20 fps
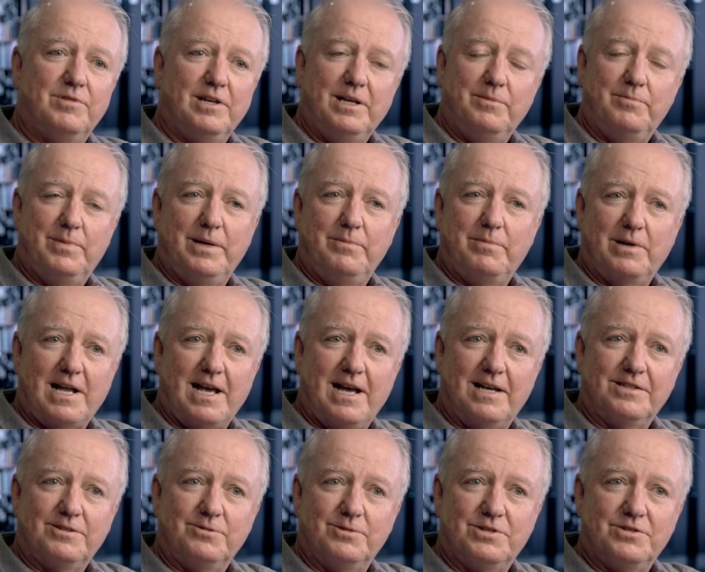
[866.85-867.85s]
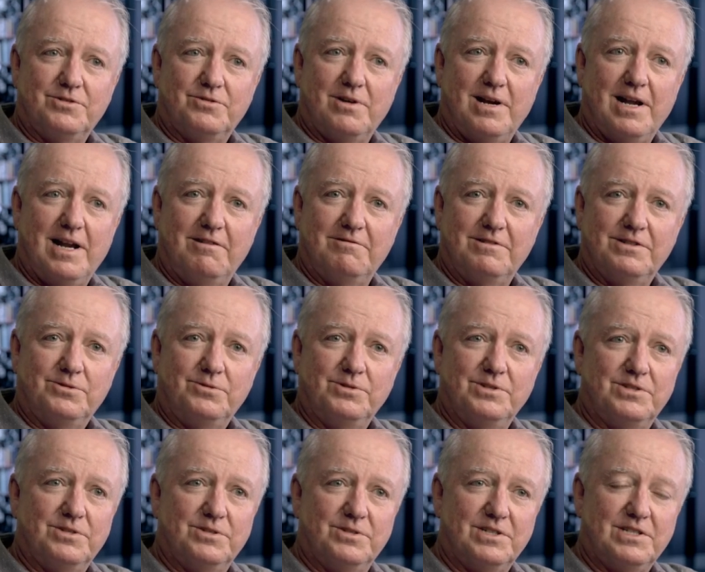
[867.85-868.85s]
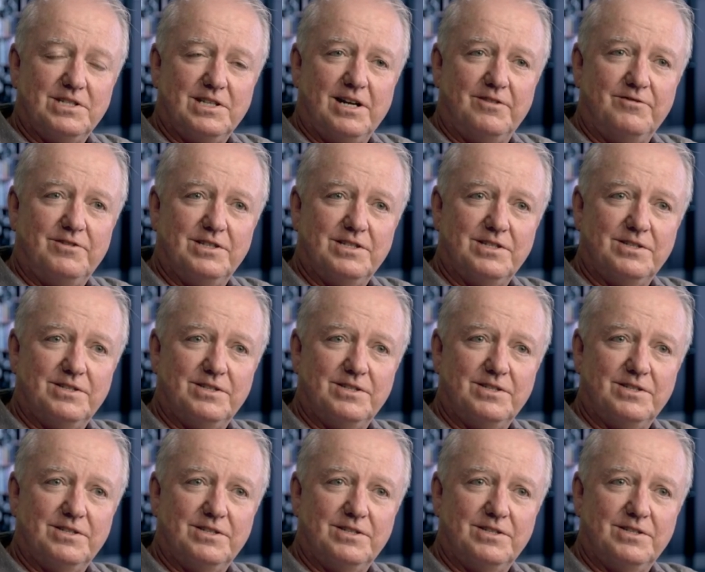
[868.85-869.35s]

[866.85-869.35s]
bringing people out to Australia and all this sort of stuff.